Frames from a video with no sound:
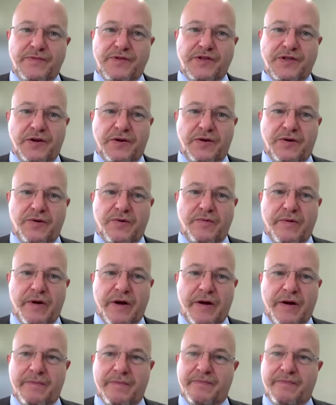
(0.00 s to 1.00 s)

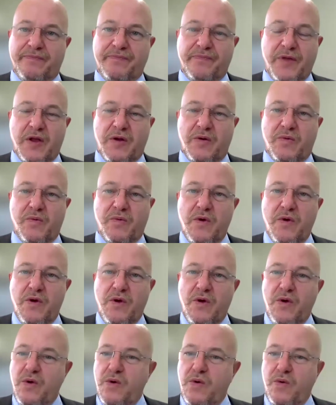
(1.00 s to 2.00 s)
So,
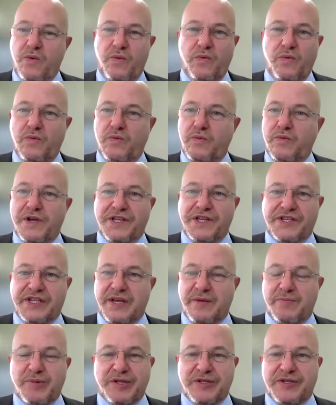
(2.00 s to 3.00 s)
we
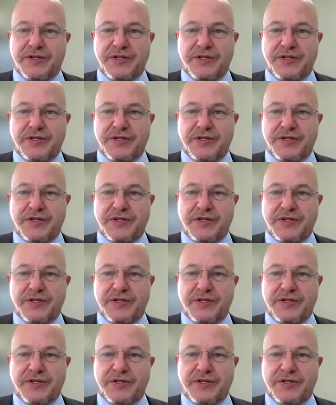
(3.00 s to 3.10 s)
see a